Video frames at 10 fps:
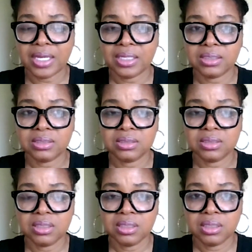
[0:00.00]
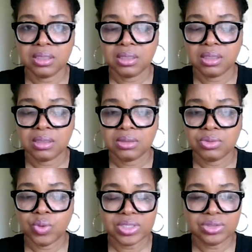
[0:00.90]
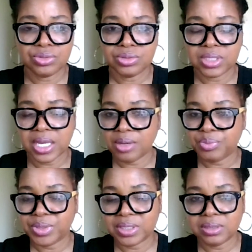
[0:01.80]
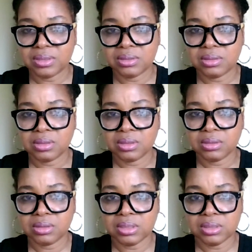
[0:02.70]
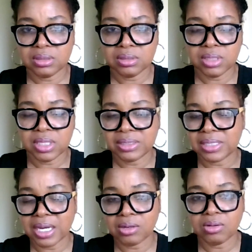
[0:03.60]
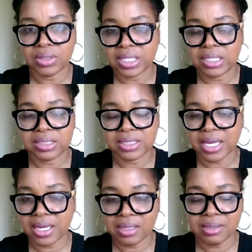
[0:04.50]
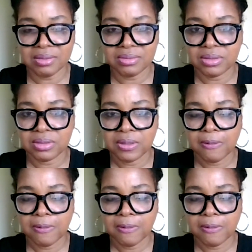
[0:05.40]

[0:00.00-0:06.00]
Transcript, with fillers: And Western's campus has not gone unscathed.